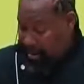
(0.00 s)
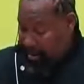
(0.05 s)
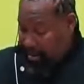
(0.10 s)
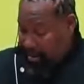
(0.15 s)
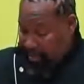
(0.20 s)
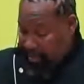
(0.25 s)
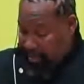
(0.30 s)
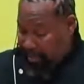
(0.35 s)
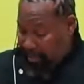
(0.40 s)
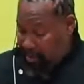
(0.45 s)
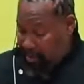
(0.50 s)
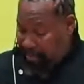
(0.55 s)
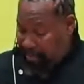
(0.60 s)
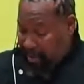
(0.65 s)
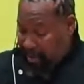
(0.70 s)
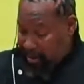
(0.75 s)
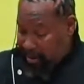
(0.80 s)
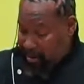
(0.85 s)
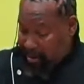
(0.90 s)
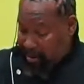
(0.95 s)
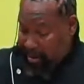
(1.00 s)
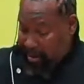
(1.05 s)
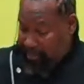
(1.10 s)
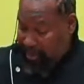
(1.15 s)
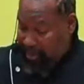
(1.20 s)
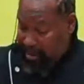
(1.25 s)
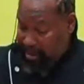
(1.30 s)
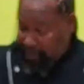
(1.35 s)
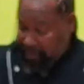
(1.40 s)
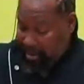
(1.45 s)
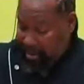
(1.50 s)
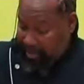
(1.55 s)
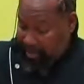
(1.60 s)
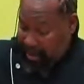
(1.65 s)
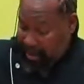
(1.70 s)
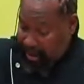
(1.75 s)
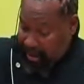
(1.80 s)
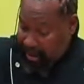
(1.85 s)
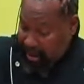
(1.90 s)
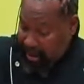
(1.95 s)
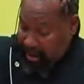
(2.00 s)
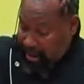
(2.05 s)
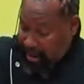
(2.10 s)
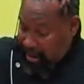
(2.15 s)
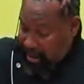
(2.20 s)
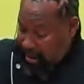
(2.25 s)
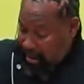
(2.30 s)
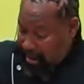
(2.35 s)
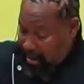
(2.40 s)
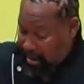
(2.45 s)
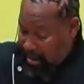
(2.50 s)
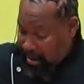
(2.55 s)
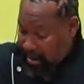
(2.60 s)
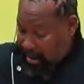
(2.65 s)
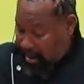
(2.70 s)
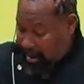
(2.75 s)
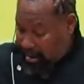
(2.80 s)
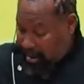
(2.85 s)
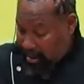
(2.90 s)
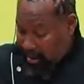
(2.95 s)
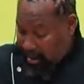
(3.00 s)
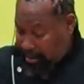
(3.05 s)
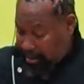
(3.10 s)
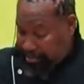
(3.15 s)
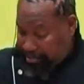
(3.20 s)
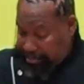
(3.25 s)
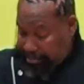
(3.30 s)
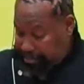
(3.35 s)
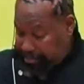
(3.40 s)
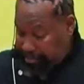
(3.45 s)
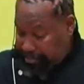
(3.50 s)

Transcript: but most pastas are enriched with a bit of egg and um,